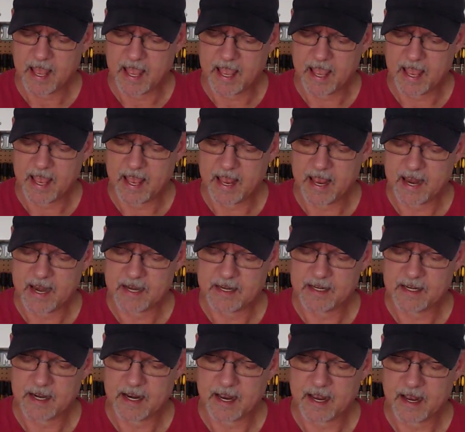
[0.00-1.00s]

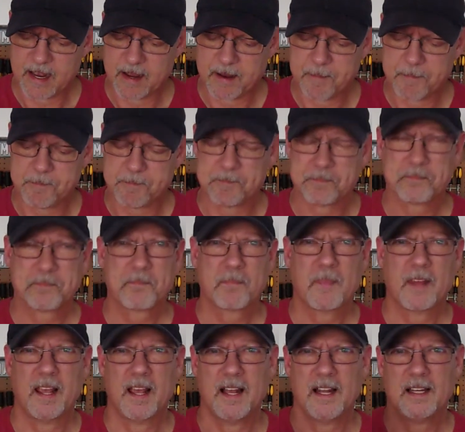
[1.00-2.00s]
And a
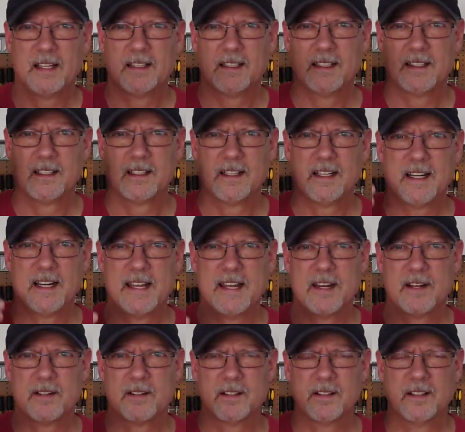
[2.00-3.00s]
little
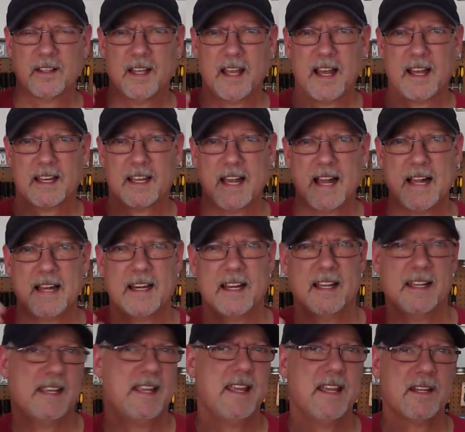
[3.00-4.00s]
later, I
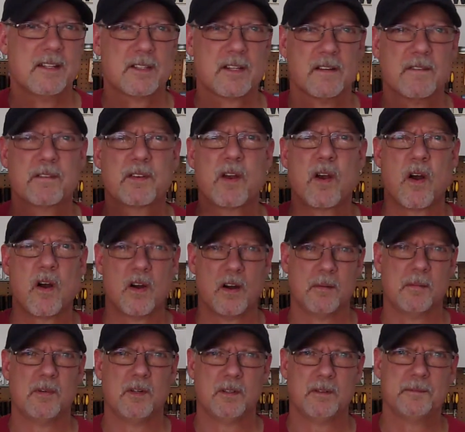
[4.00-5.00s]
got a hint of
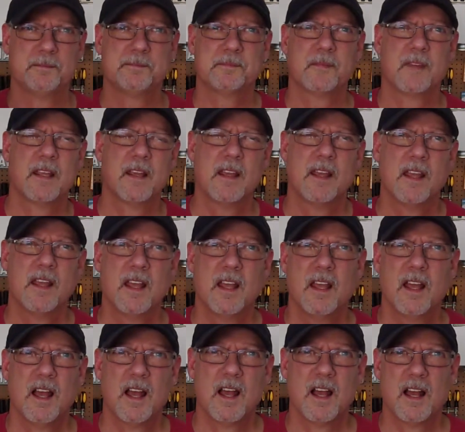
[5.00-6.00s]
caramel.
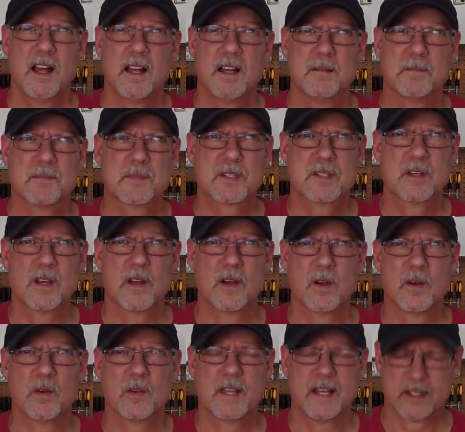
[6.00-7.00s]

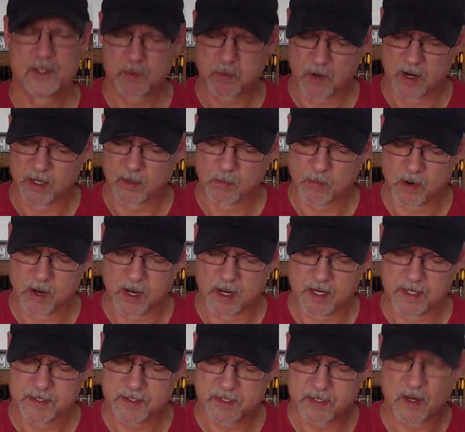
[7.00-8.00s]
So that's what it
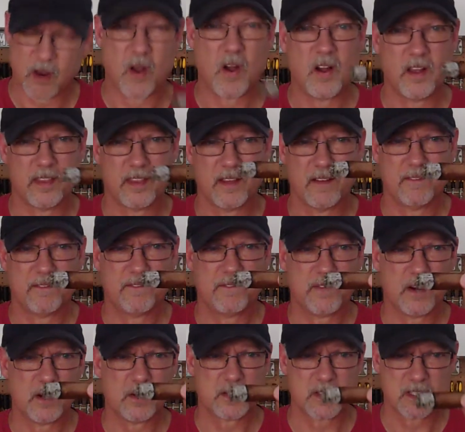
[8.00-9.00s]
was. On the
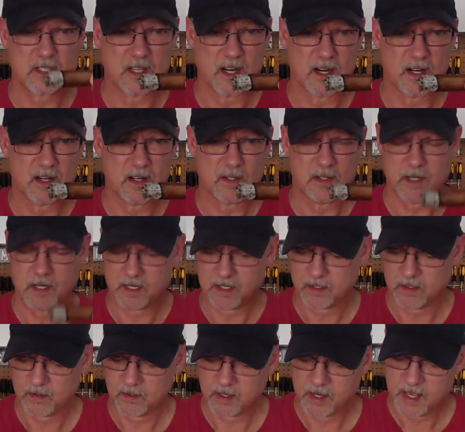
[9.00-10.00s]
first third,
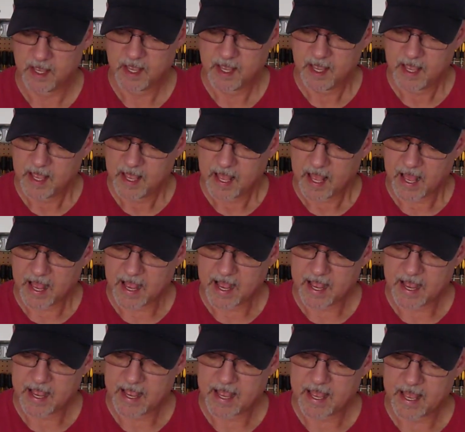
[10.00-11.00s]

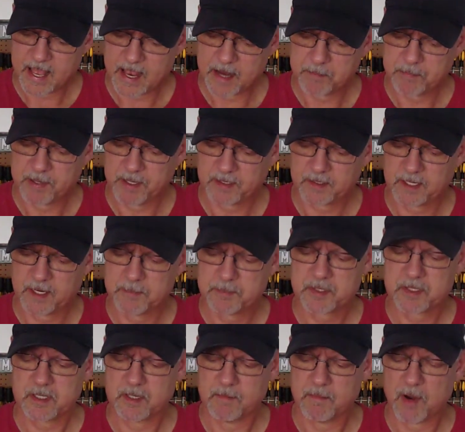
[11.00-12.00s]
I had picked
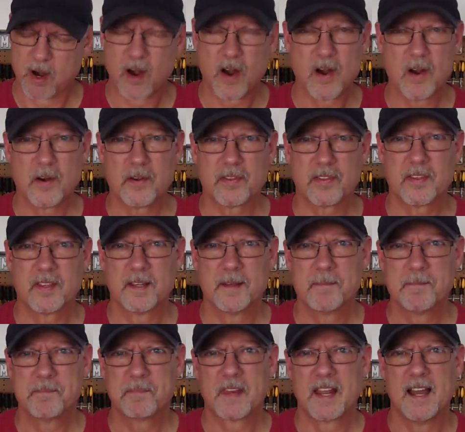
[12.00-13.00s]
up some earth,
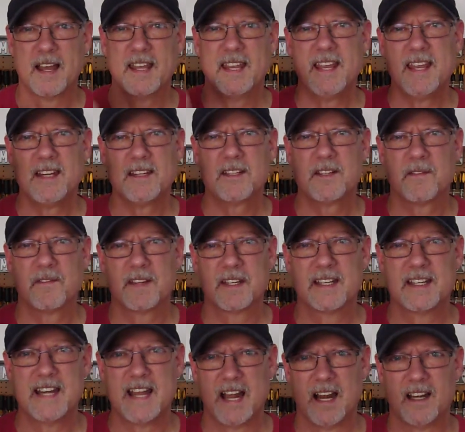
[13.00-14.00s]
a hint of
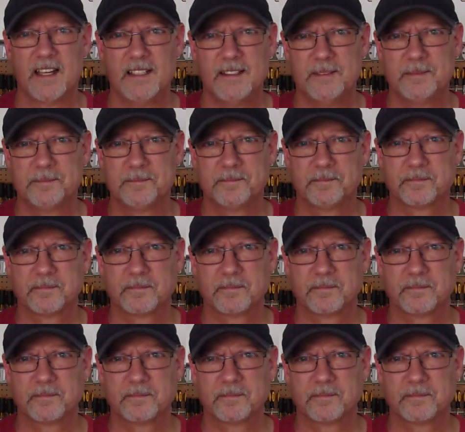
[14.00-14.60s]
vanilla,